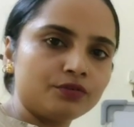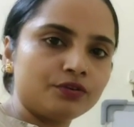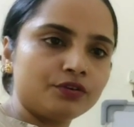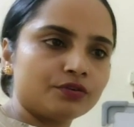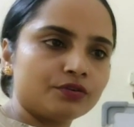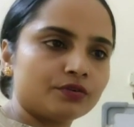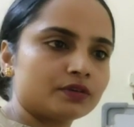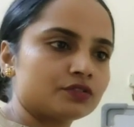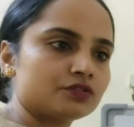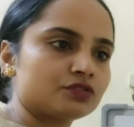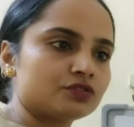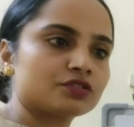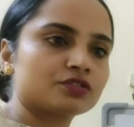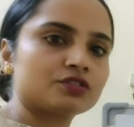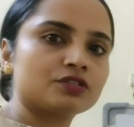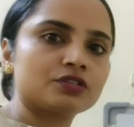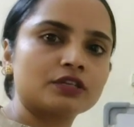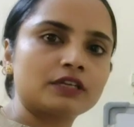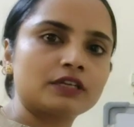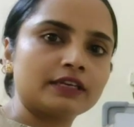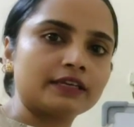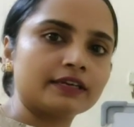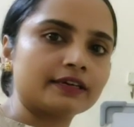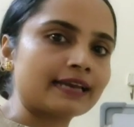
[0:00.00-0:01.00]
you can just
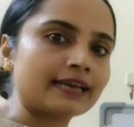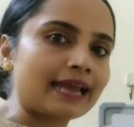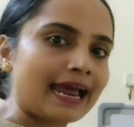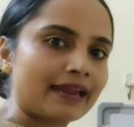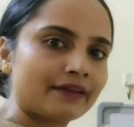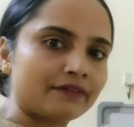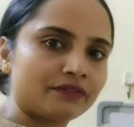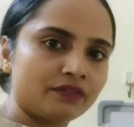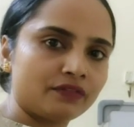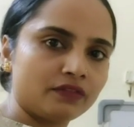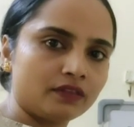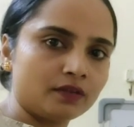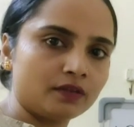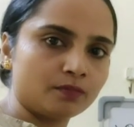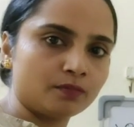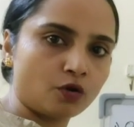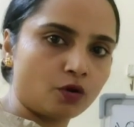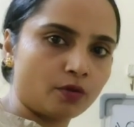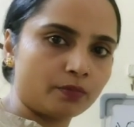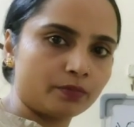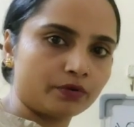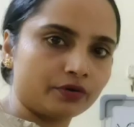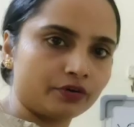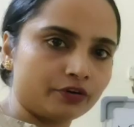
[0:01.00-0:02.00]
clear at the
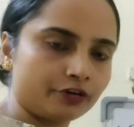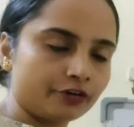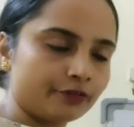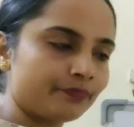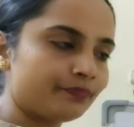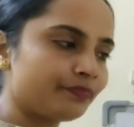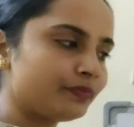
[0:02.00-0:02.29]
moment.